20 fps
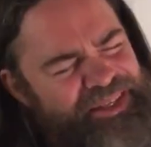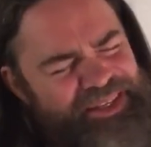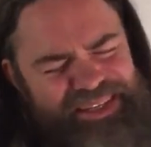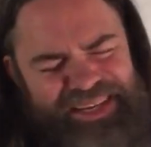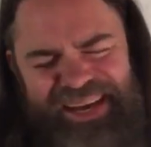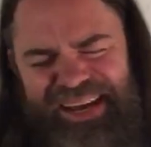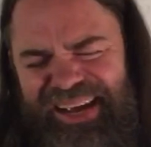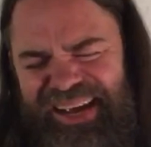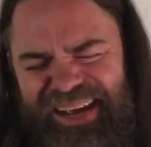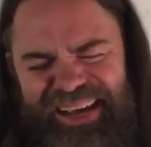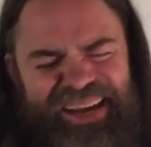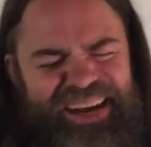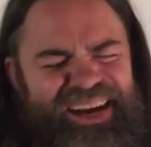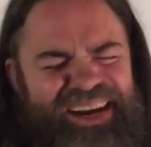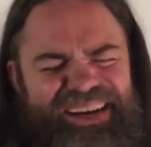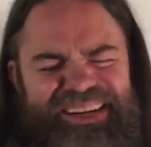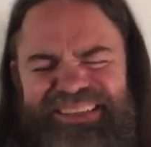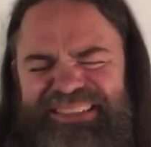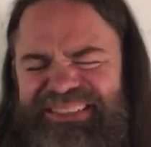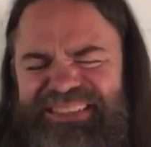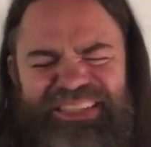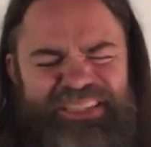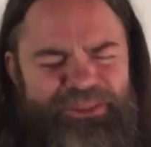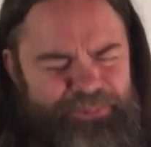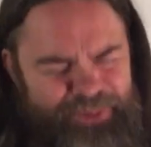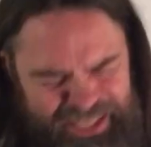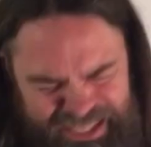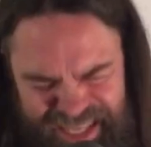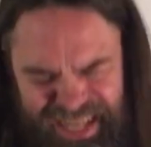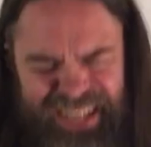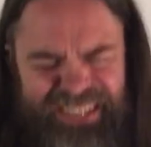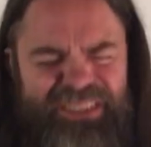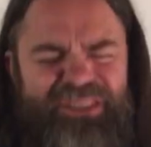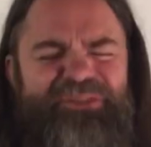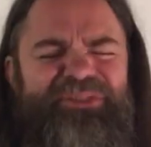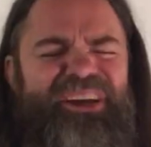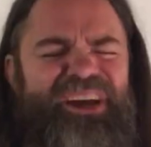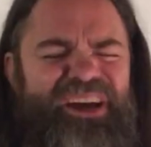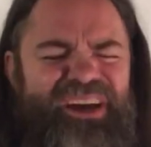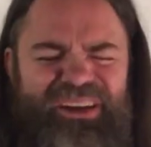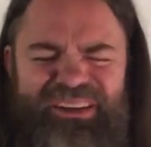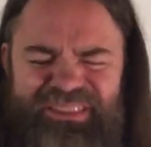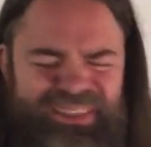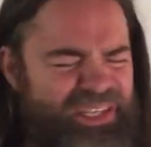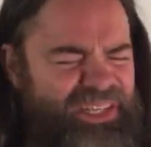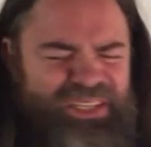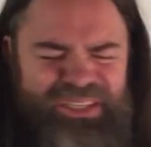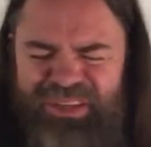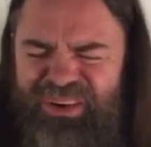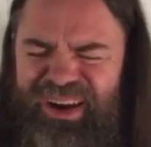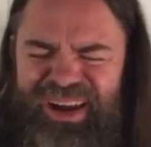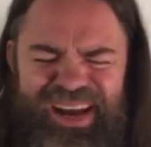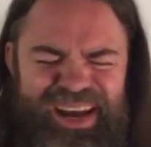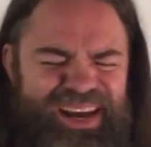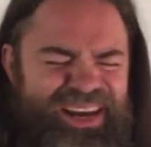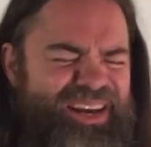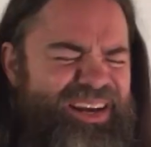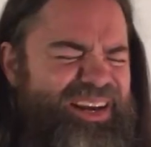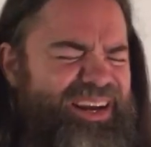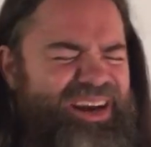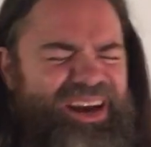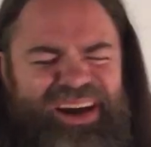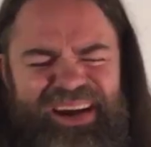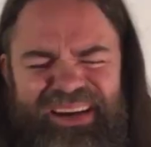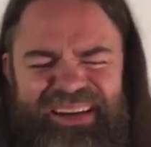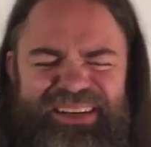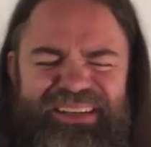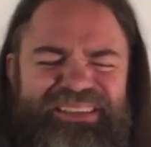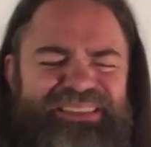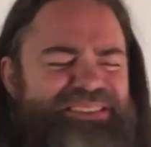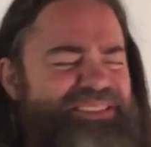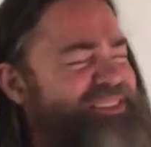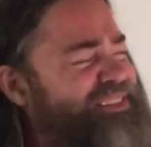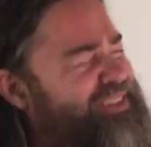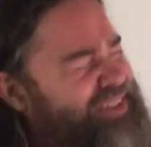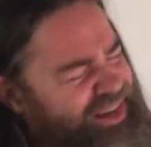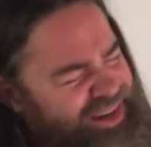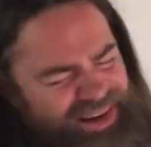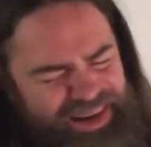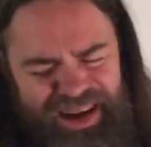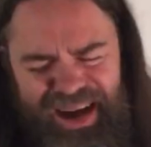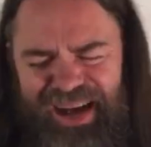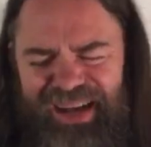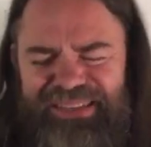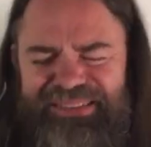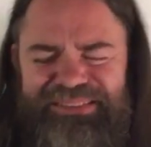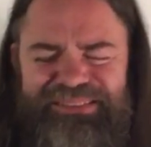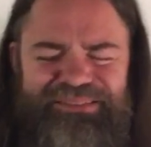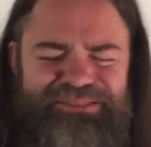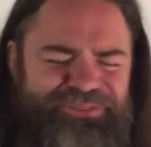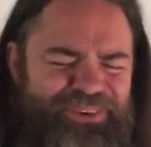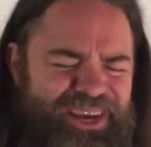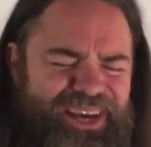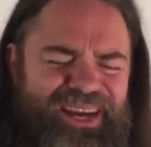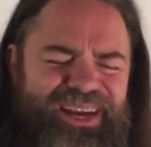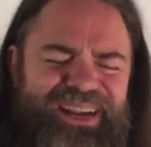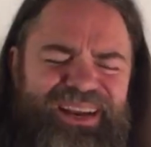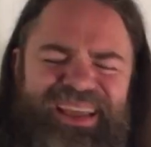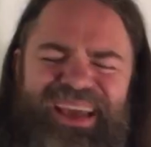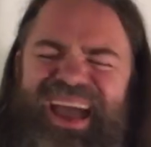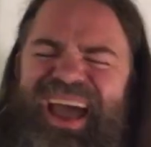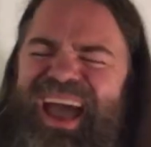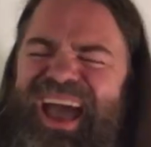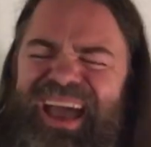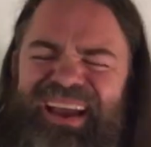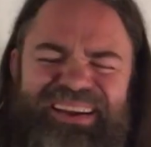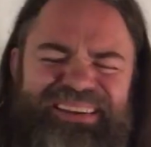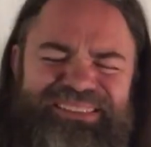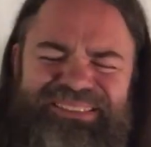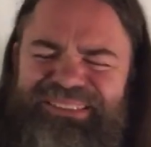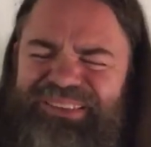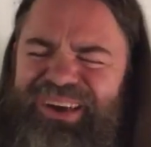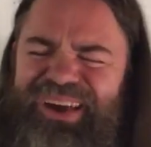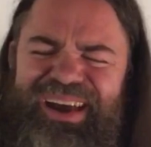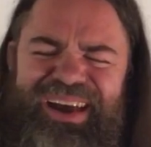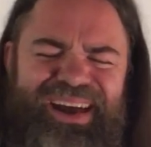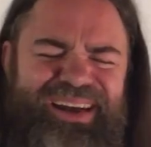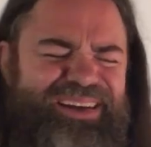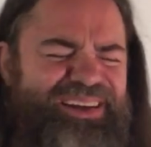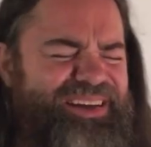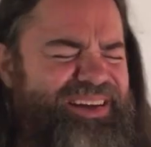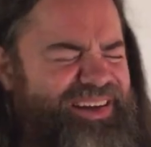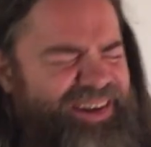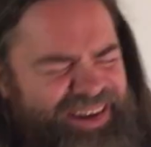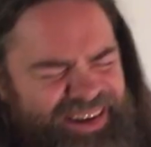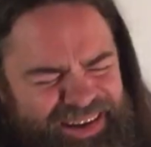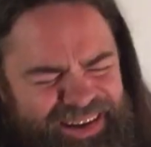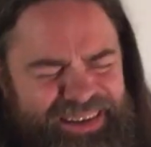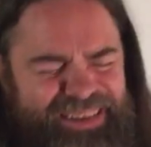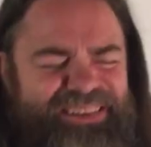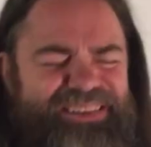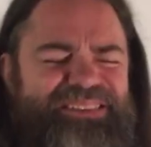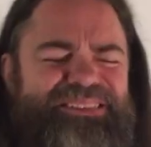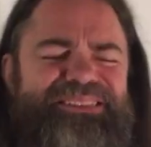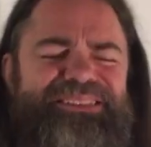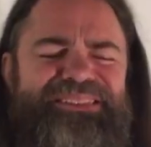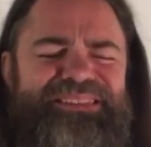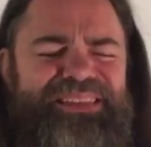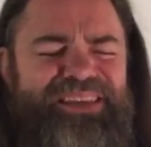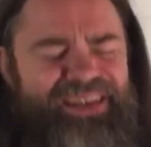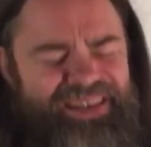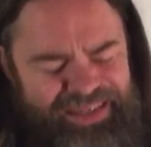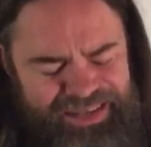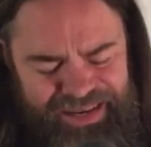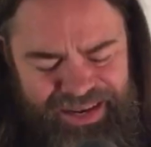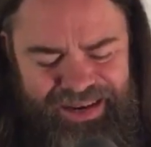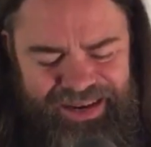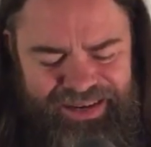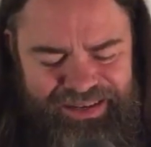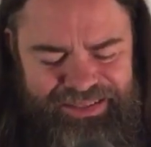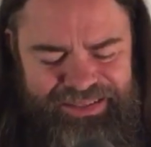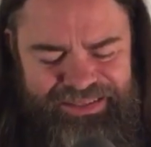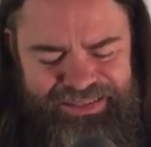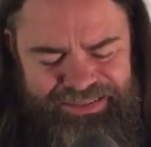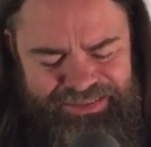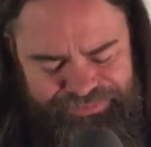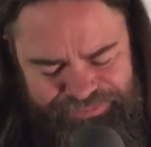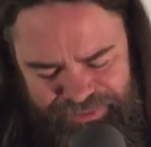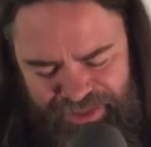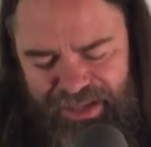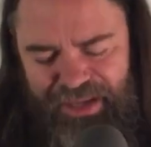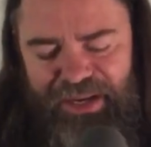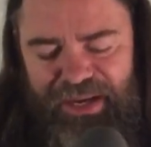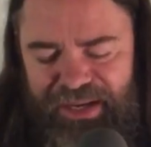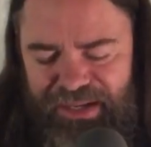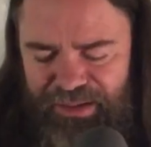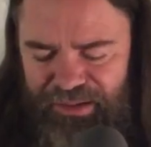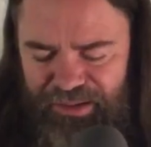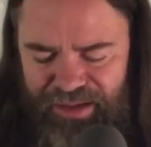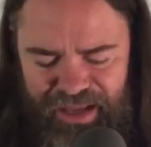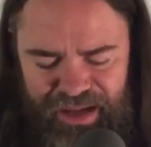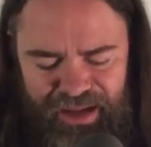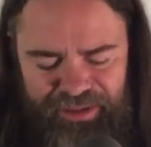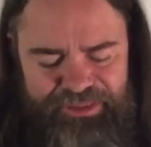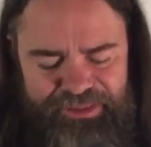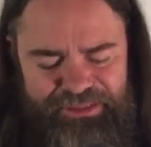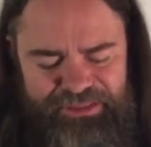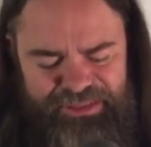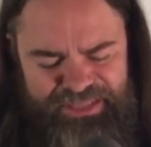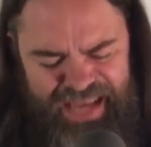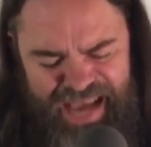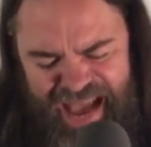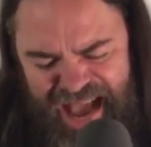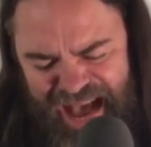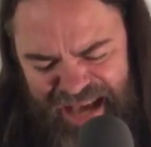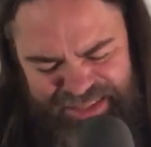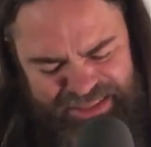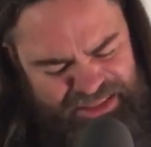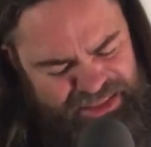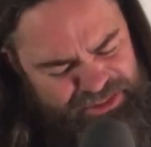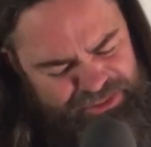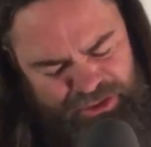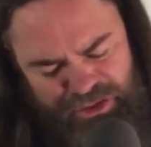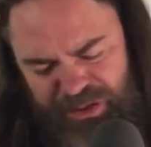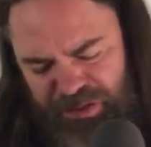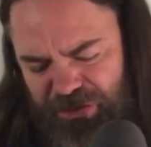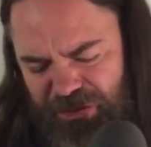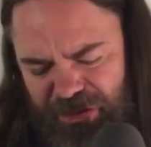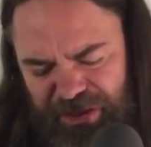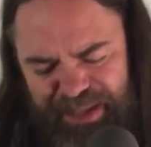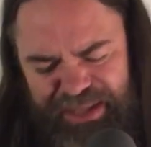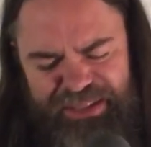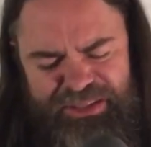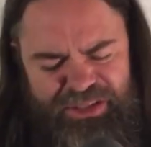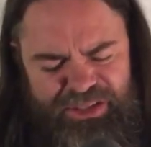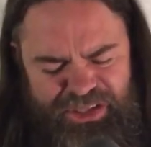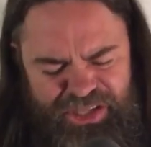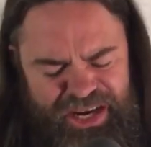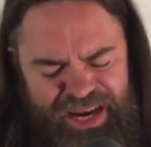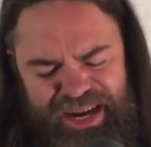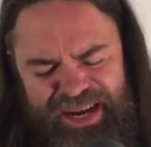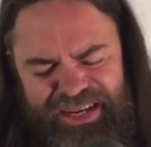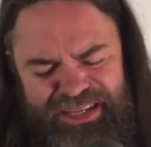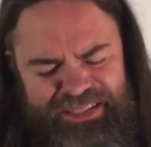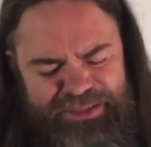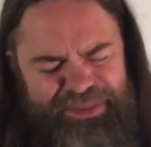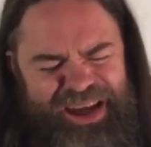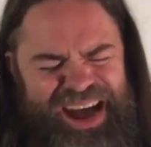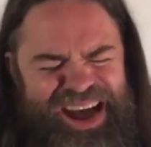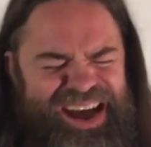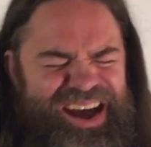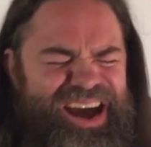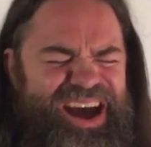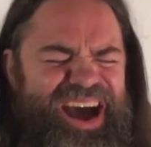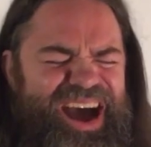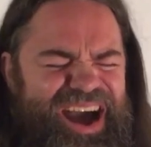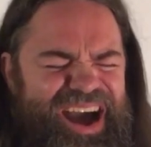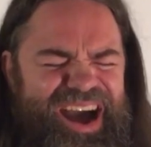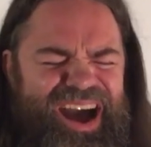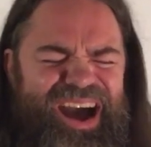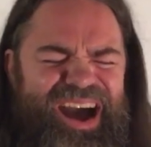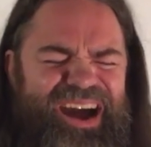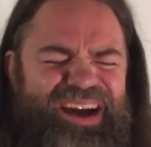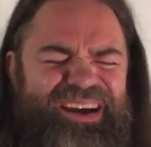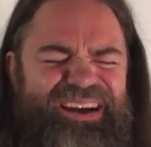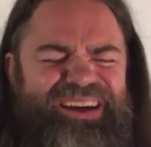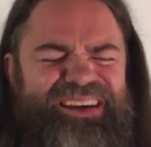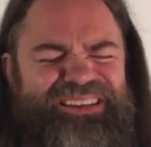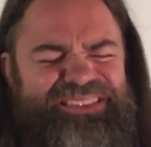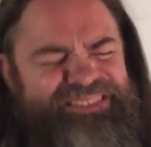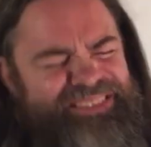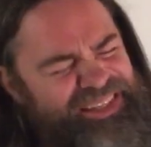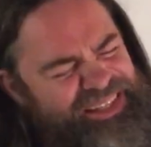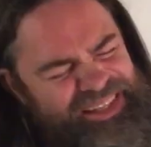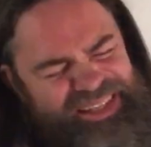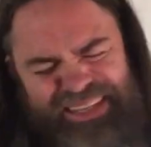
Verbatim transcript: Yes, it's because of your grace, unfailing grace. Yeah, your loving kindness will truly changed my heart.